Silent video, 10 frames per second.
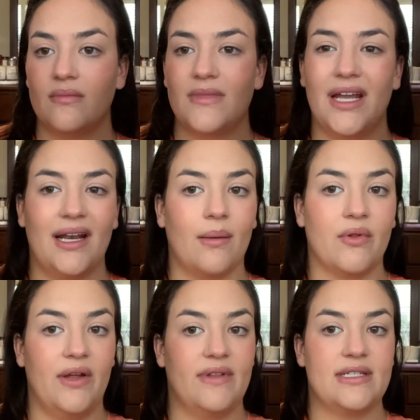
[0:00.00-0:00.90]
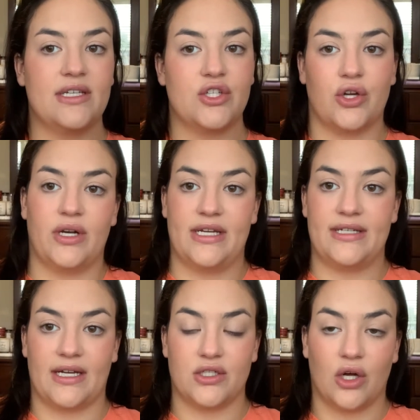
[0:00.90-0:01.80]
And I believe this is
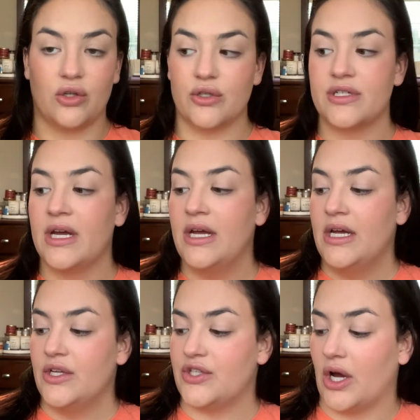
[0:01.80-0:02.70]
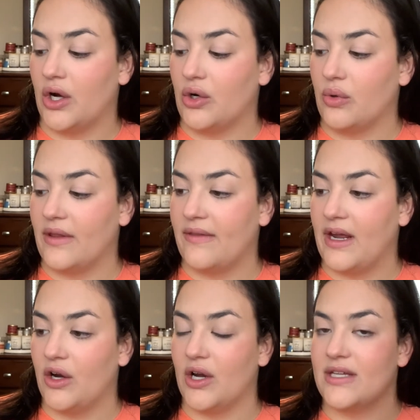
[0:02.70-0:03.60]
$36. So
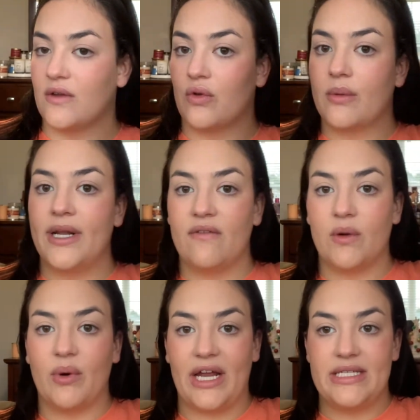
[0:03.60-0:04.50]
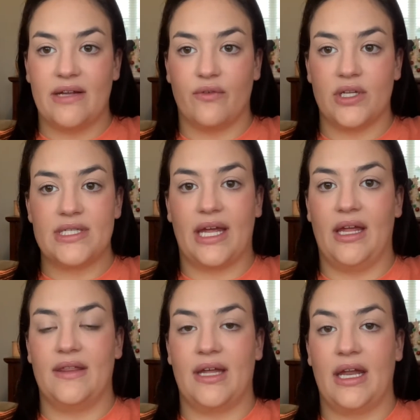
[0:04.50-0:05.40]
there is a little bit of a price difference.
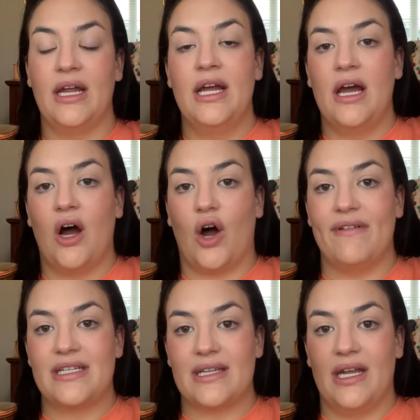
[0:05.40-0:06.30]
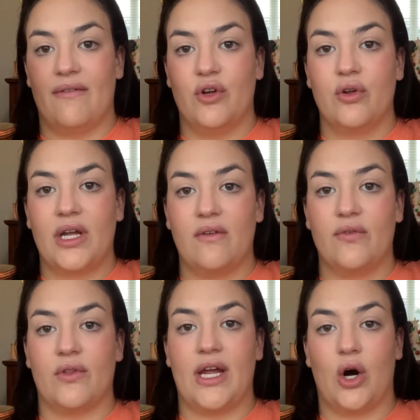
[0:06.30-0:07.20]
And then obviously if you're looking
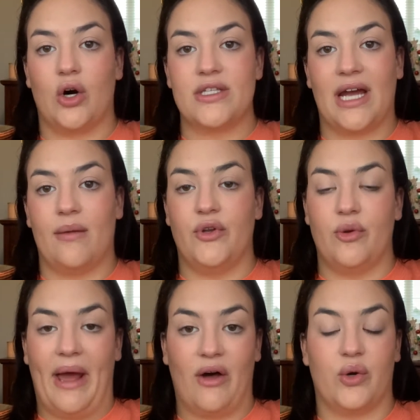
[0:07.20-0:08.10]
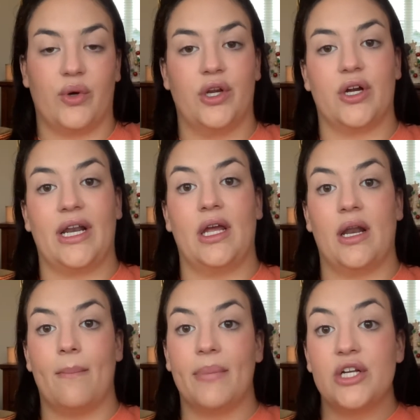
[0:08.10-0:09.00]
for the all-time nude palette where you're gonna get
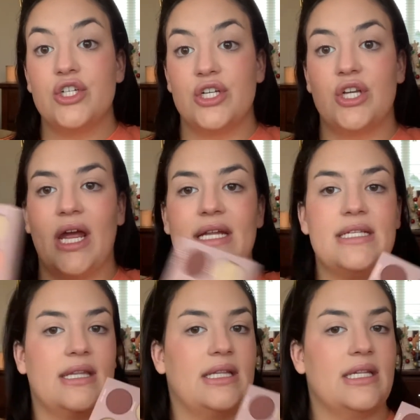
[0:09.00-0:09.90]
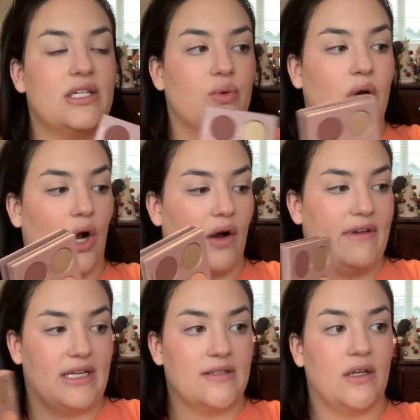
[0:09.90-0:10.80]
a bunch of shades, then this one
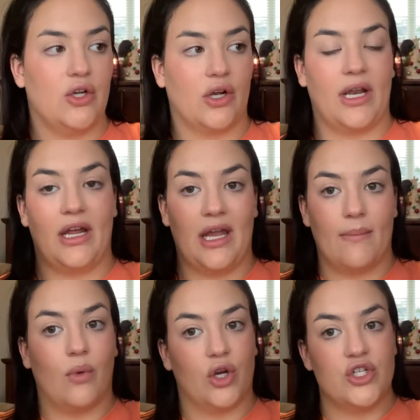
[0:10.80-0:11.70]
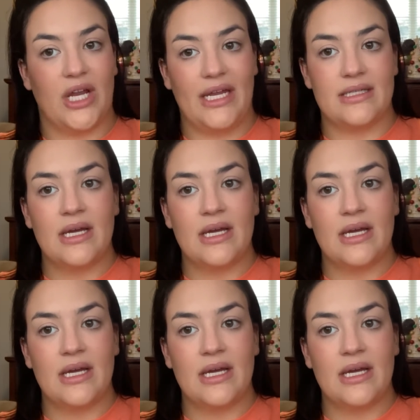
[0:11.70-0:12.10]
obviously you're gonna get more shades.